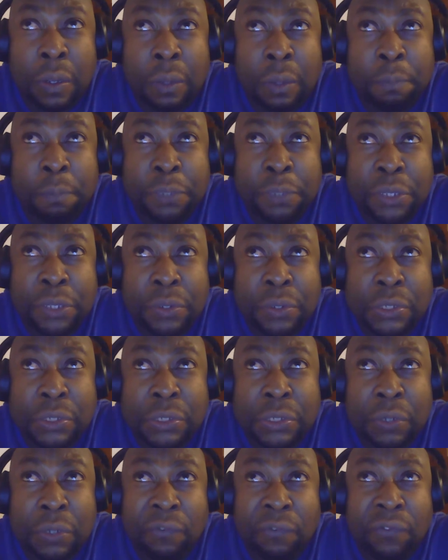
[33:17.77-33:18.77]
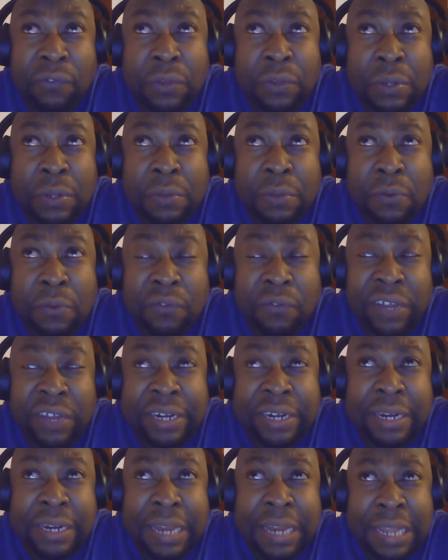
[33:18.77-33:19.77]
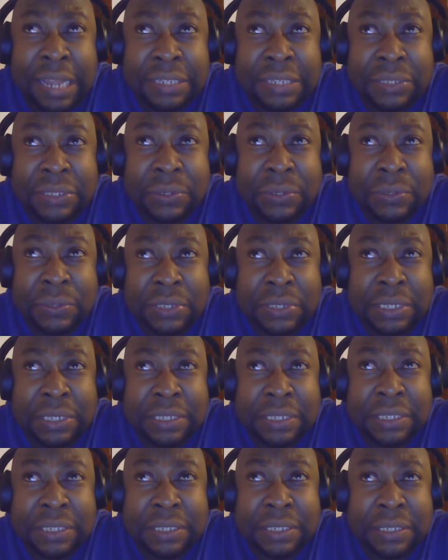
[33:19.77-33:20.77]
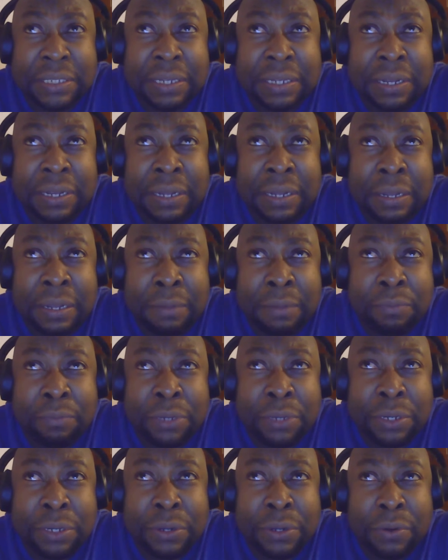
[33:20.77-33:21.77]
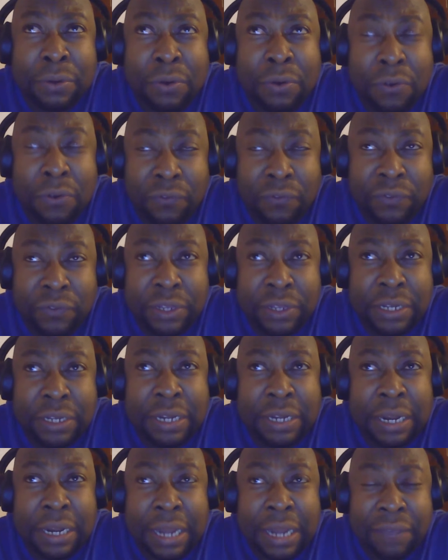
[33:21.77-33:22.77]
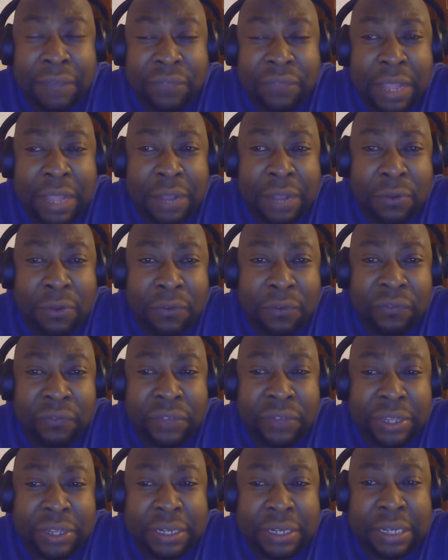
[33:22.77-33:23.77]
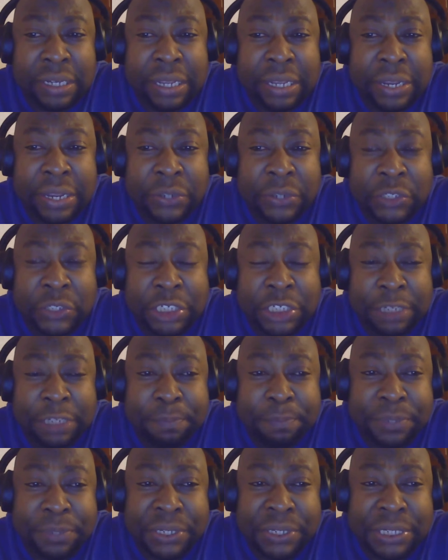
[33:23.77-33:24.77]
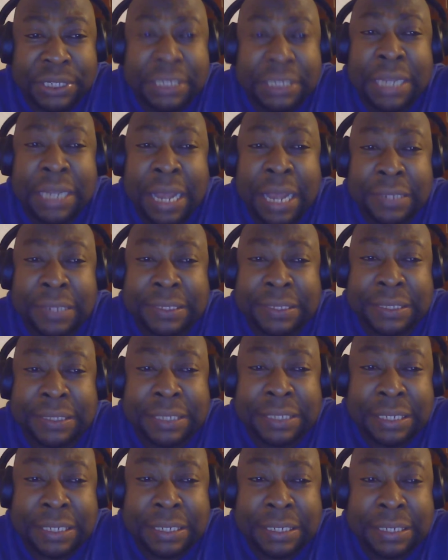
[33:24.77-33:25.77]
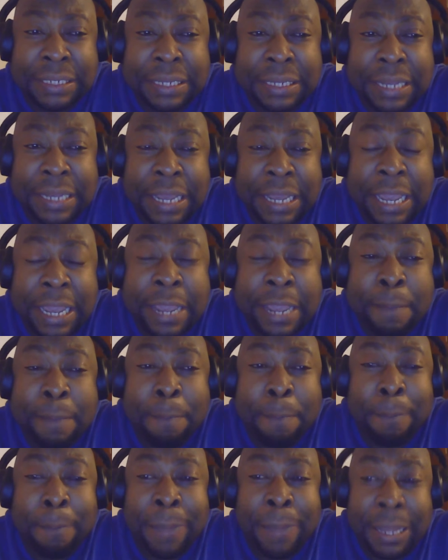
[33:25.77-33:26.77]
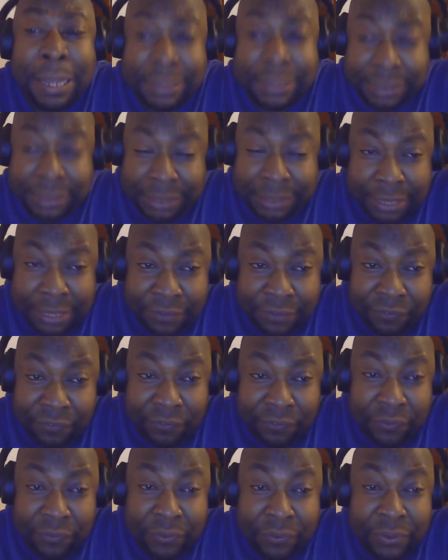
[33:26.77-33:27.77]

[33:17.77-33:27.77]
Because of over the last 2 years, with COVID and after COVID, the HCPC has seen a massive